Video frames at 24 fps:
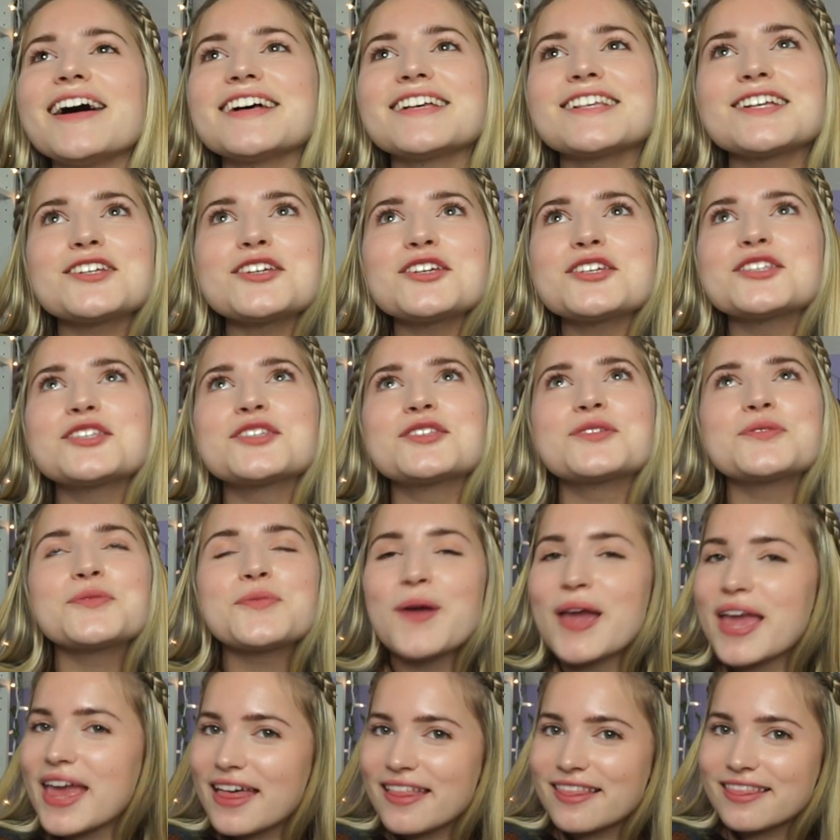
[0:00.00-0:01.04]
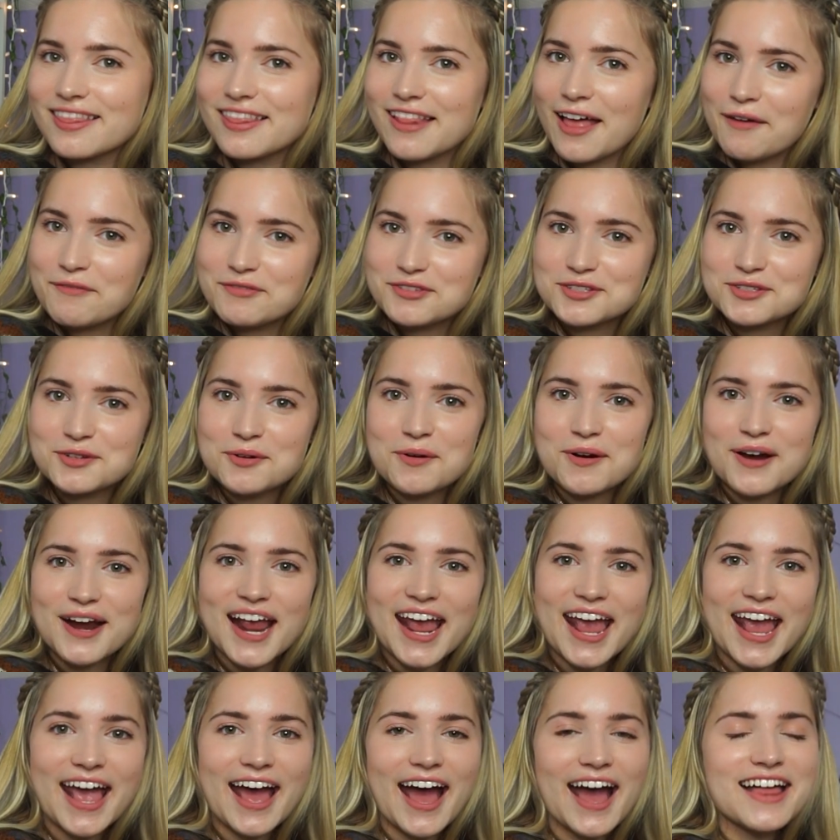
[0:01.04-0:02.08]
Such a sweet love
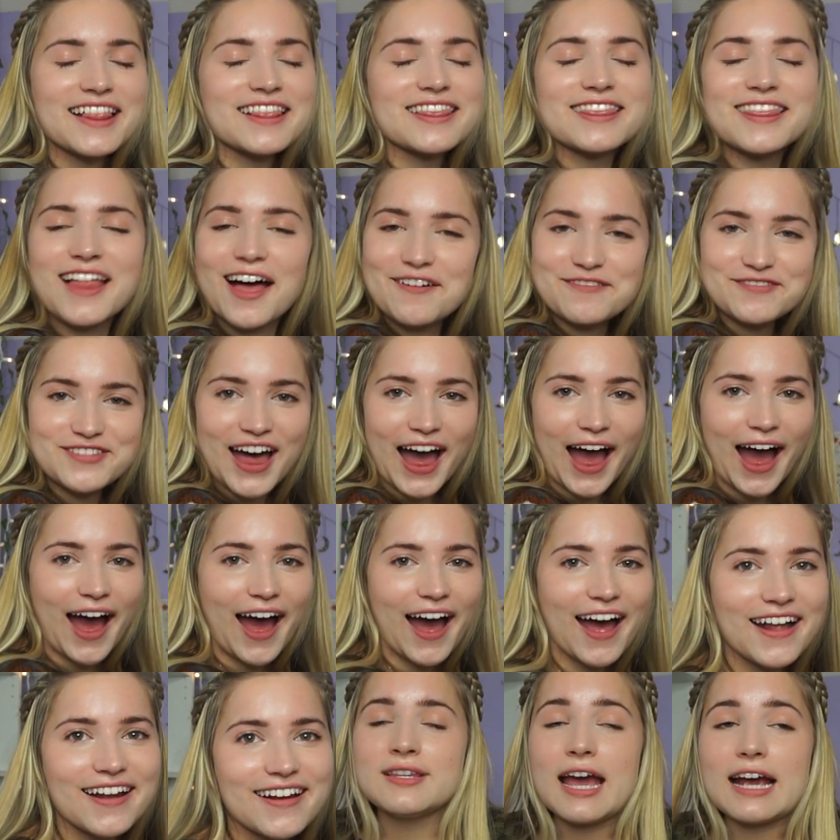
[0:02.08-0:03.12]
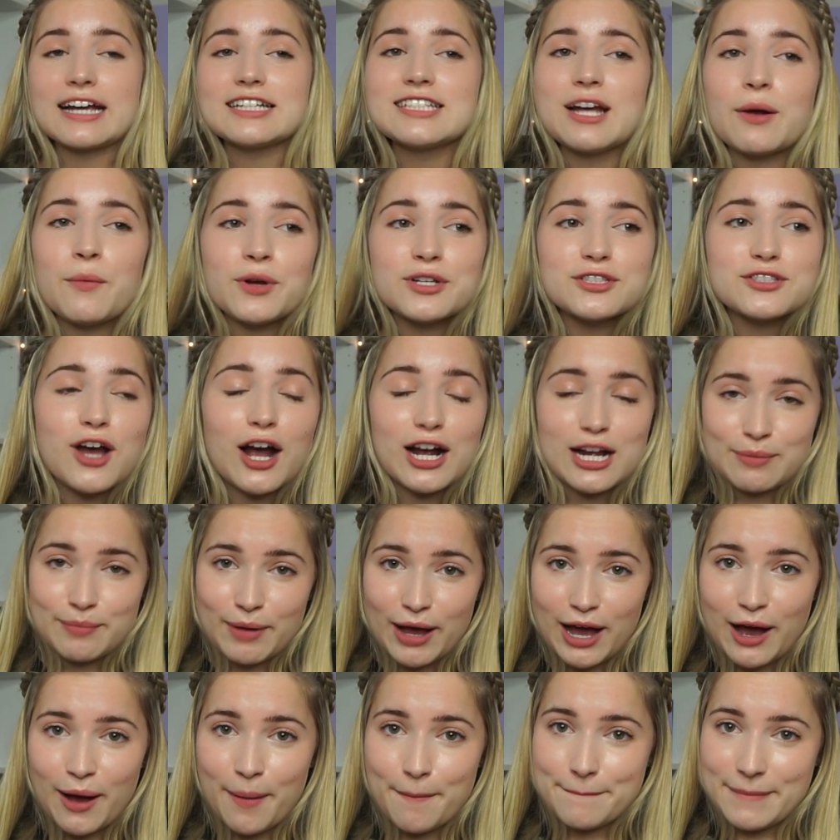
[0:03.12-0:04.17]
story. I love that. Next, I want to talk
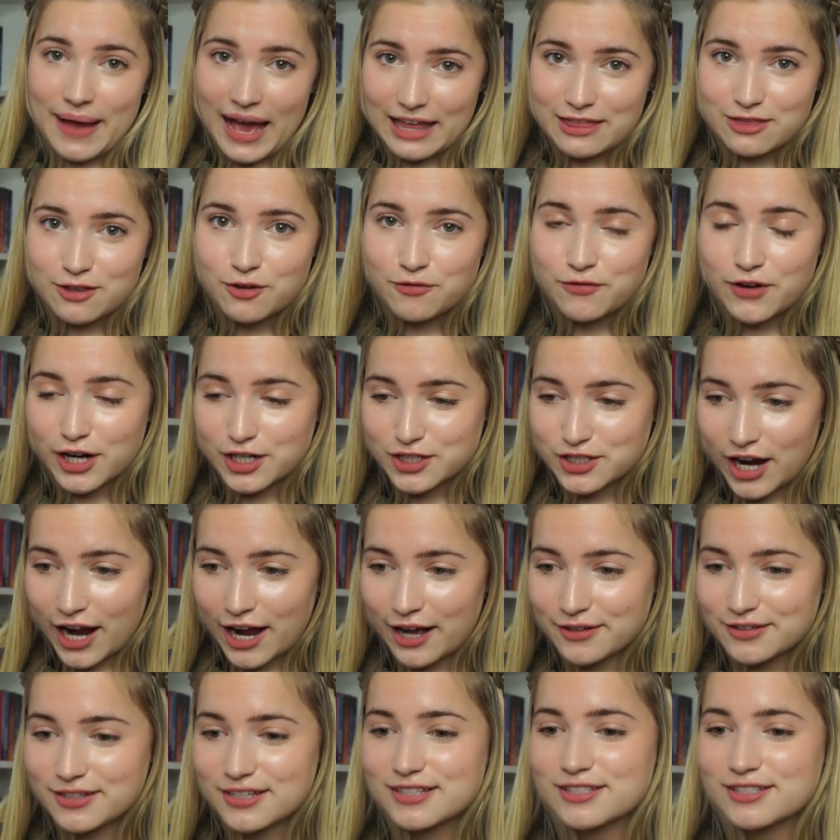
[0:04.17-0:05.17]
about Matthew Fairchild.